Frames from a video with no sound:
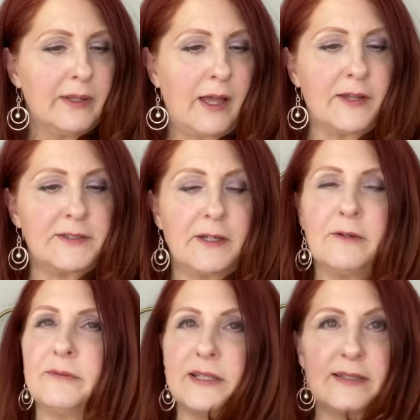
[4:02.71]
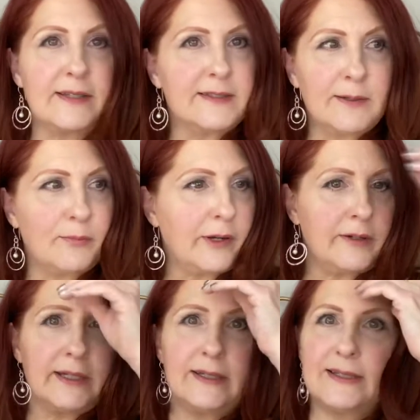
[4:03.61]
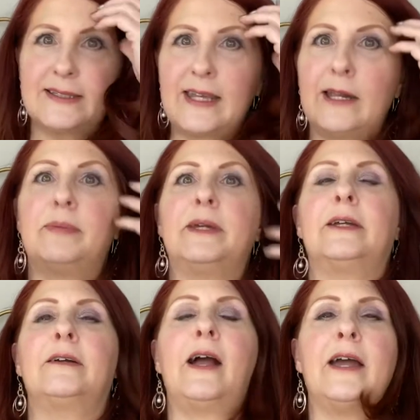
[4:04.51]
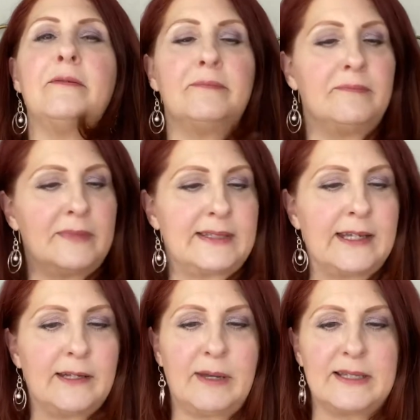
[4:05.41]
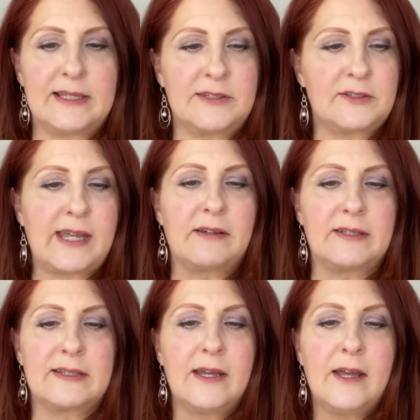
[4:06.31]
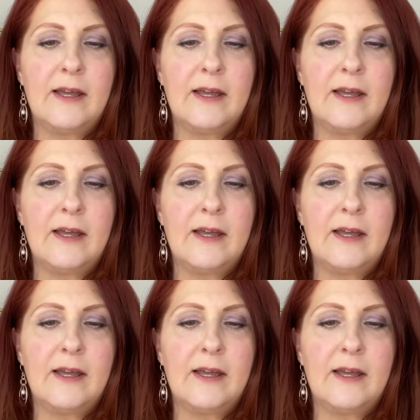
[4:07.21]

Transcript: Also, this is a temporary setup here. I'm staying at my sister's house.